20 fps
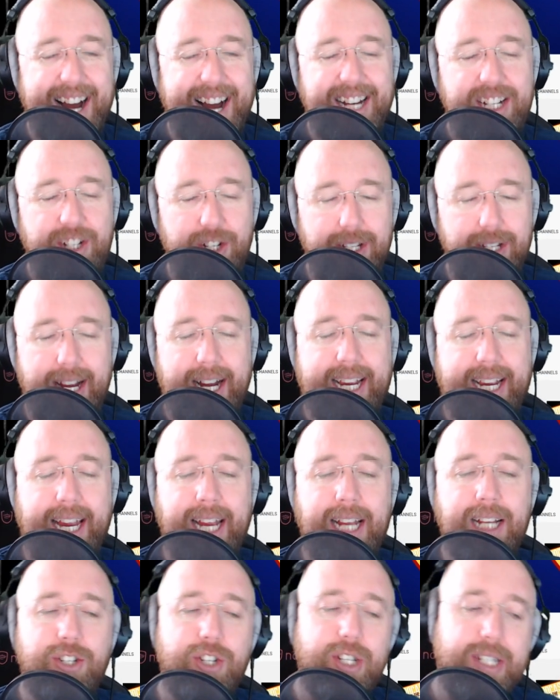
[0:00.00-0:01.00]
I just I
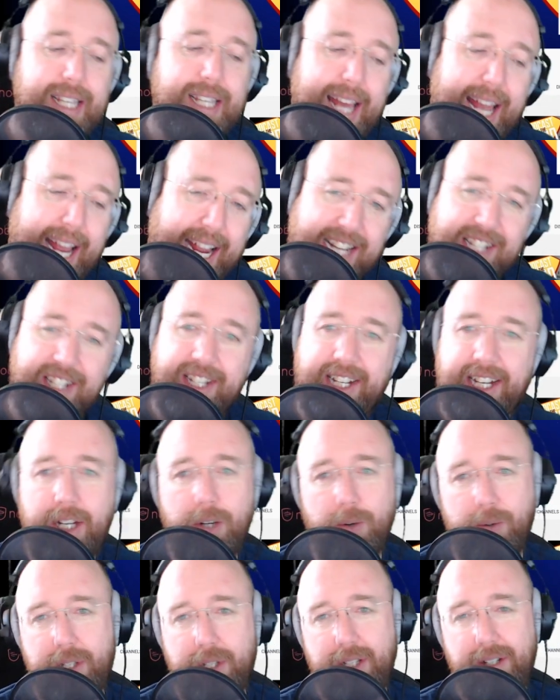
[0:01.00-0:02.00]
can't just
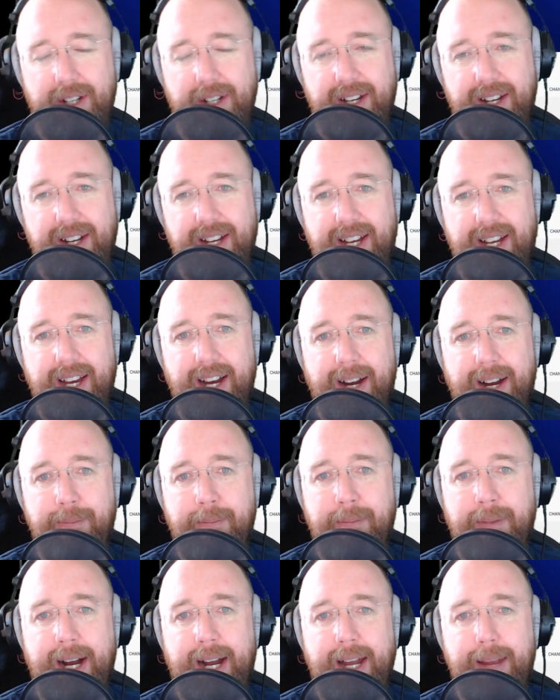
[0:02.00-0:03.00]
execute.
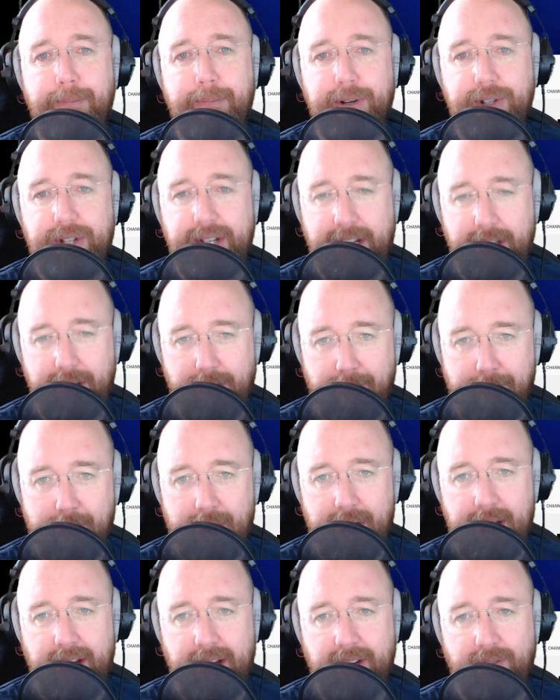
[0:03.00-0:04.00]
My particular
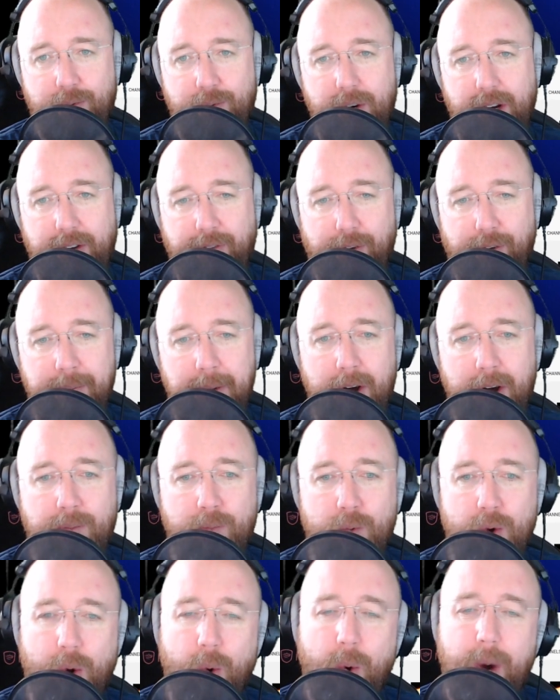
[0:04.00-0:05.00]
brand of work from
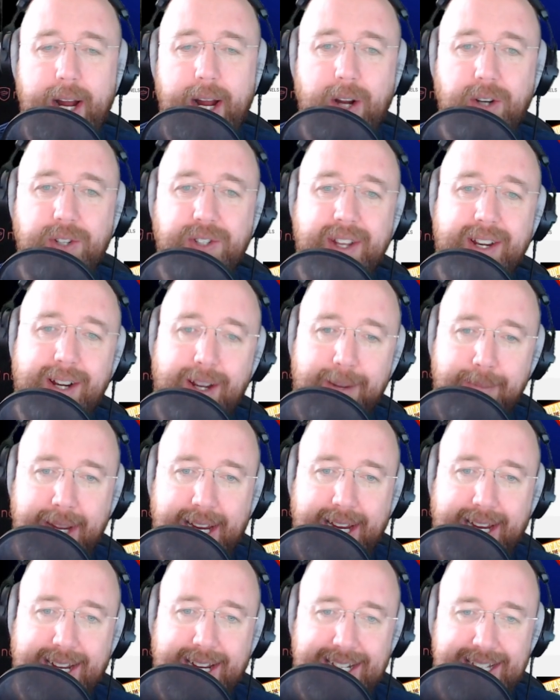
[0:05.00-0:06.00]
home requires that I
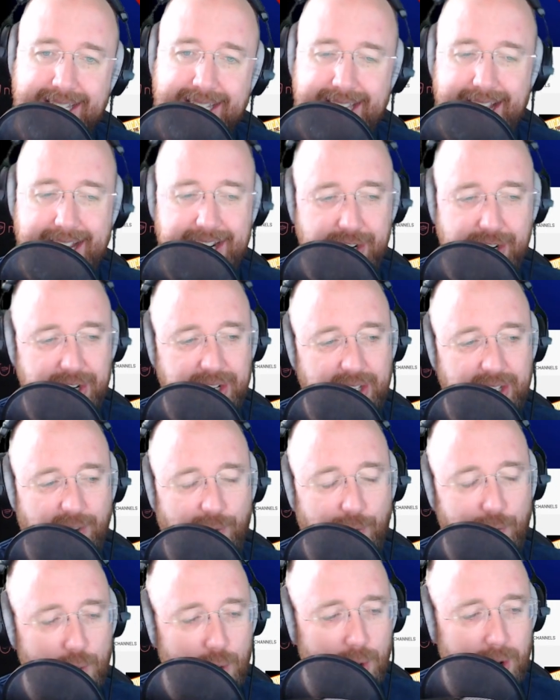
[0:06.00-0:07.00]
make concessions
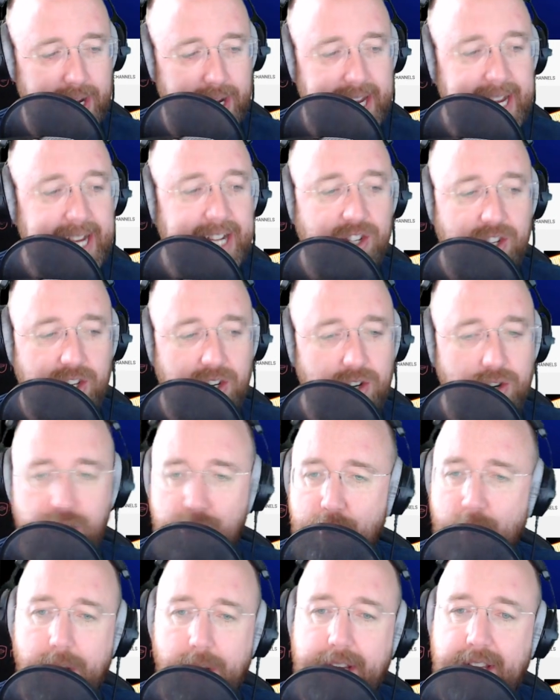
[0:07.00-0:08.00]
for its
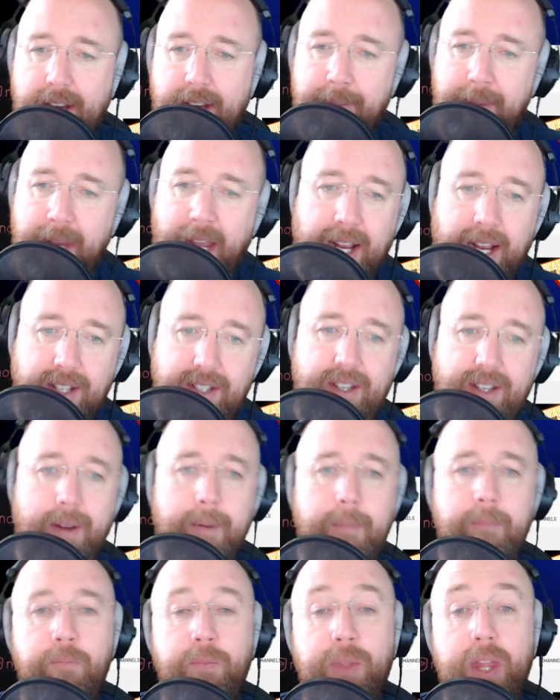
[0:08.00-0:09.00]
shortcomings.
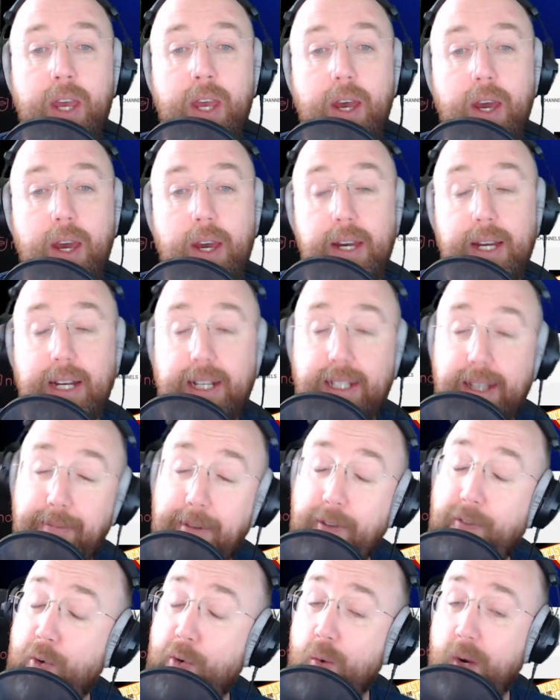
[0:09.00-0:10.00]
Accept
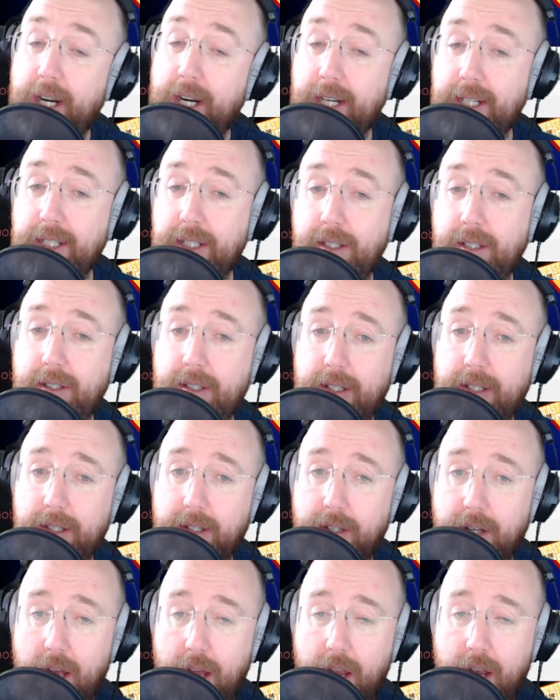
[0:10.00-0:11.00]
it for what it is.
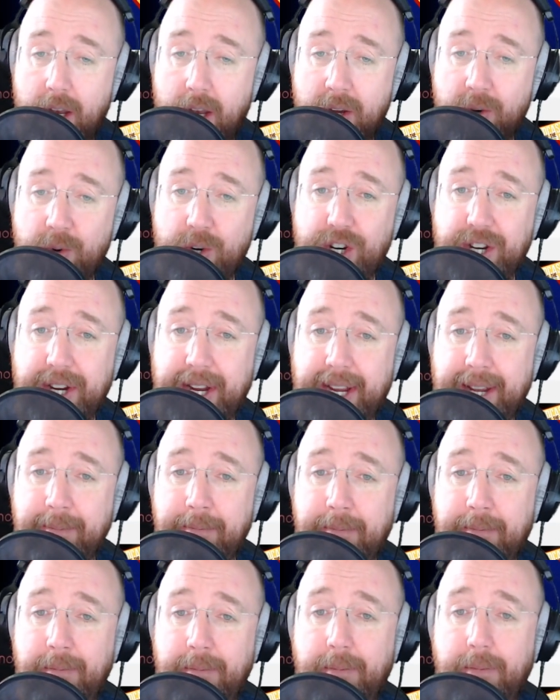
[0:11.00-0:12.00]
No
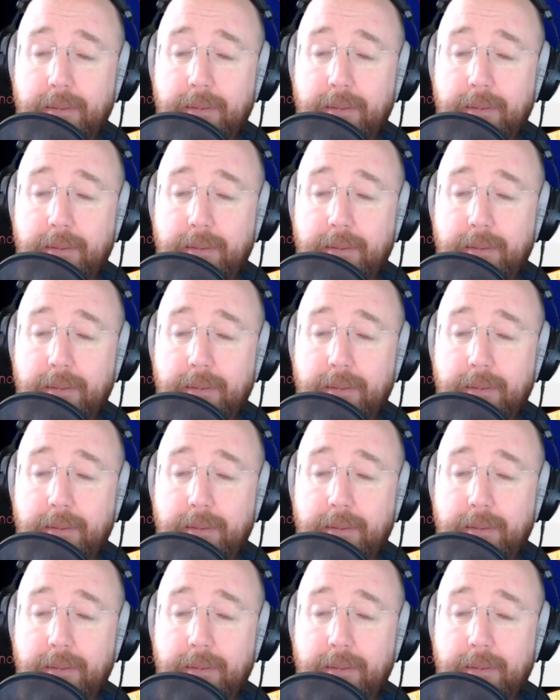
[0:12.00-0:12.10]
shame.